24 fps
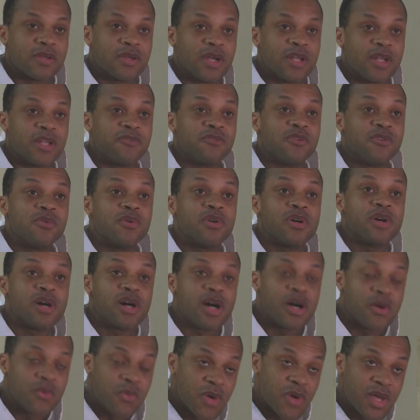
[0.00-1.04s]
And if you are
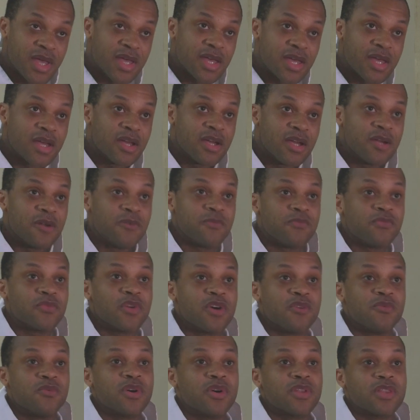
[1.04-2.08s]
aware
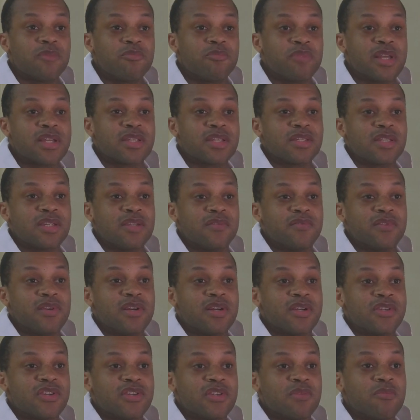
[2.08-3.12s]
of what the Blessed
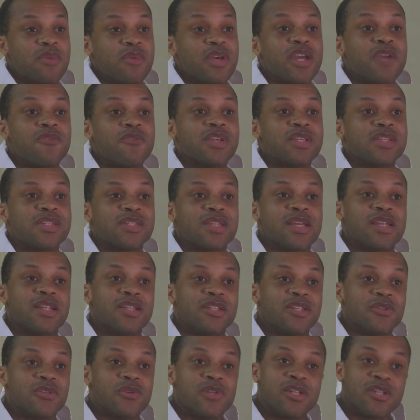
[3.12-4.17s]
Virgin Mary
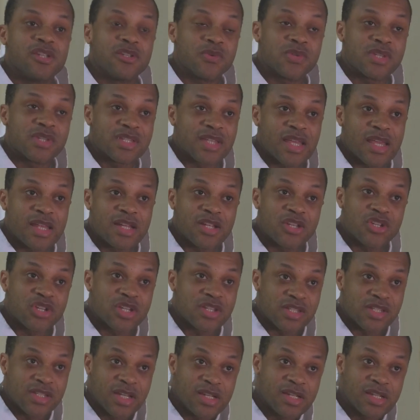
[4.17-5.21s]
said to little Saint
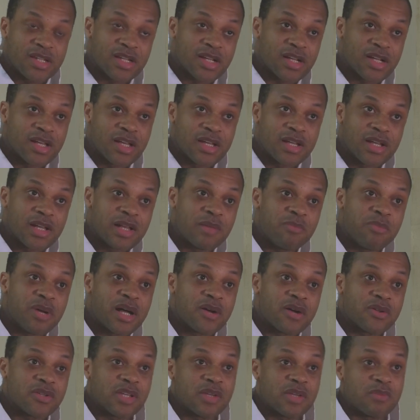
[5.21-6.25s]
Jacinta
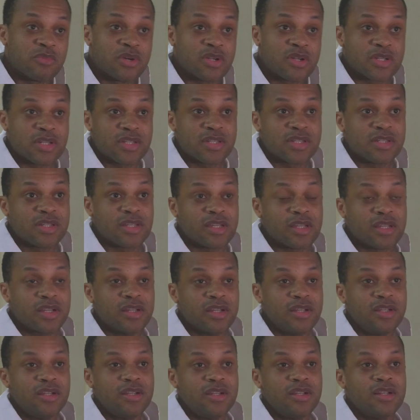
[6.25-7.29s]
about immodesty,
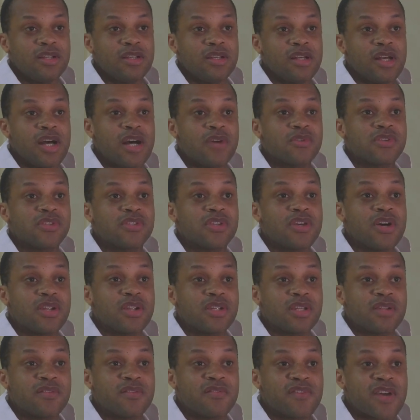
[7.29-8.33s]
how
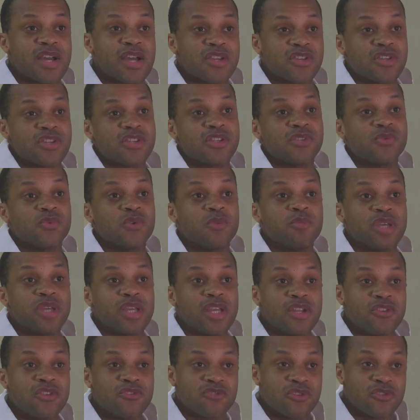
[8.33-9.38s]
certain fashions will be
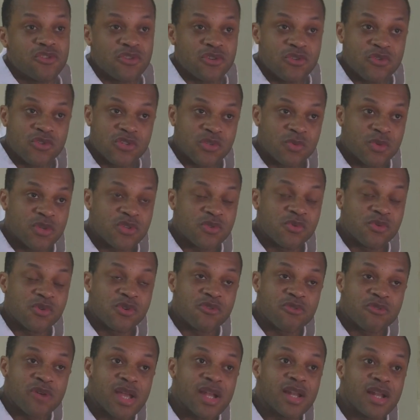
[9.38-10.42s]
introduced which will
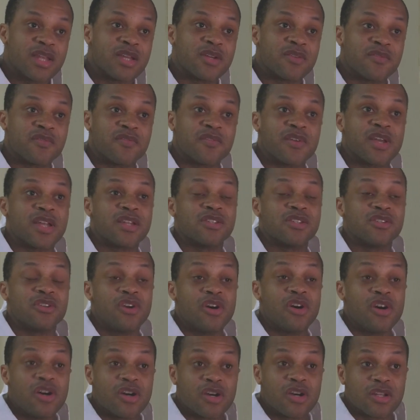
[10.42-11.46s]
greatly offend
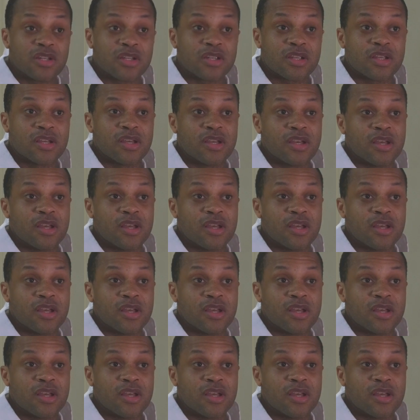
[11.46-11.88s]
God.